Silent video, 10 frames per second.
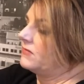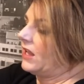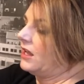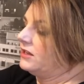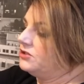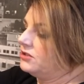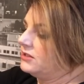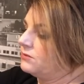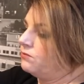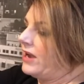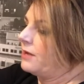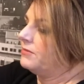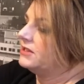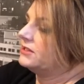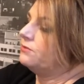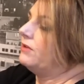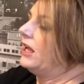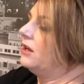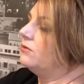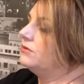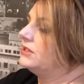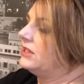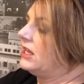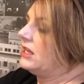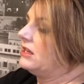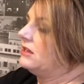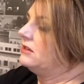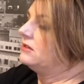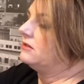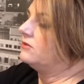I just wrap this around and